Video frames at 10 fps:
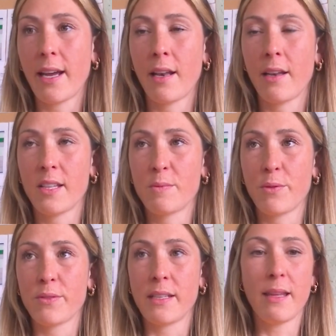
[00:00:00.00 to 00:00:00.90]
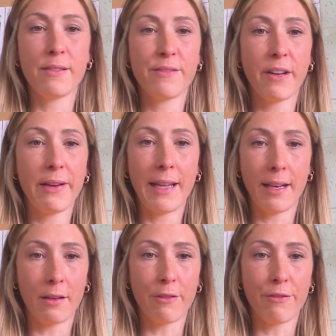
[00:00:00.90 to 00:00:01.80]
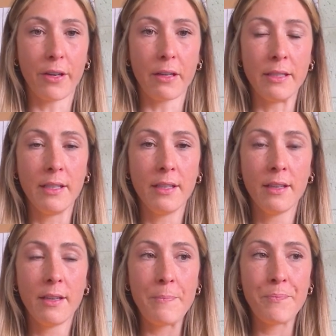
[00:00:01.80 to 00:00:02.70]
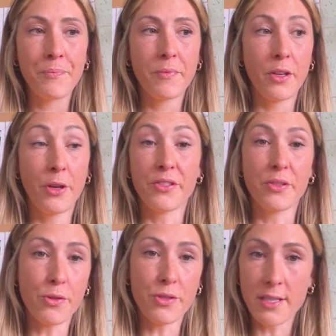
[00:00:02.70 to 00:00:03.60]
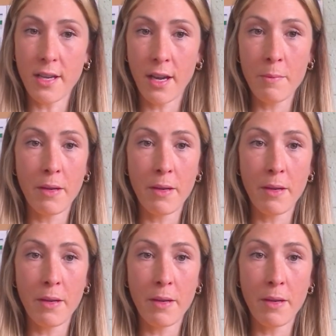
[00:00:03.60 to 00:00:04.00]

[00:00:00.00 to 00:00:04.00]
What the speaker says: And I suppose it leaves very little for your social time.